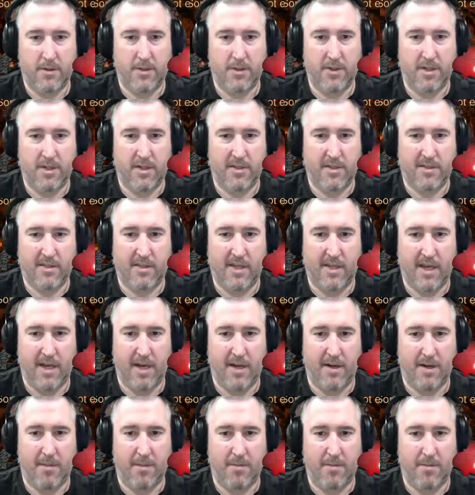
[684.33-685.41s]
Just got
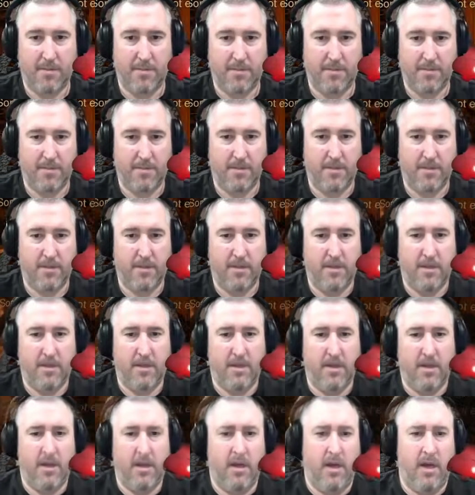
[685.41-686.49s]
him.
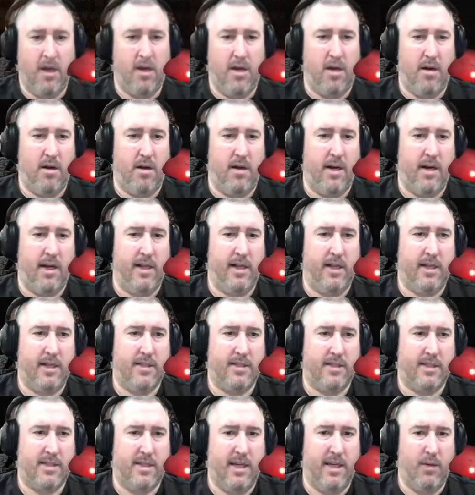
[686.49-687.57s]
Alright, let's
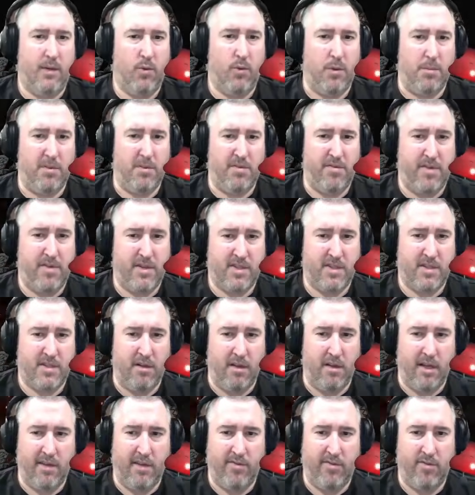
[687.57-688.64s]
see what Mephisto
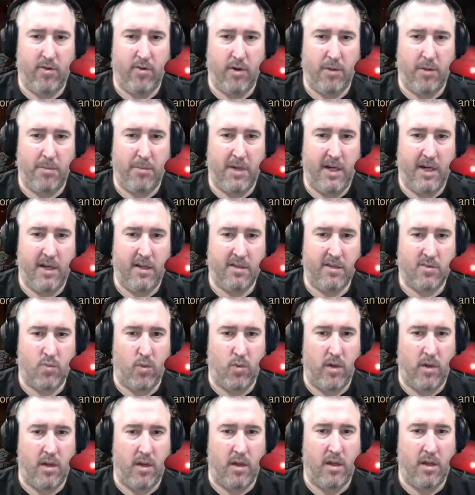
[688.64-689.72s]
left for me in his
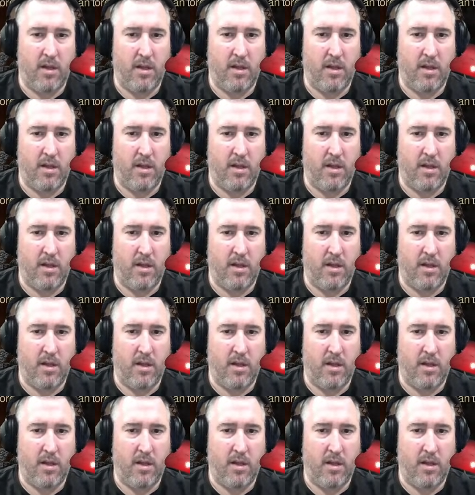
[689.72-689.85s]
will.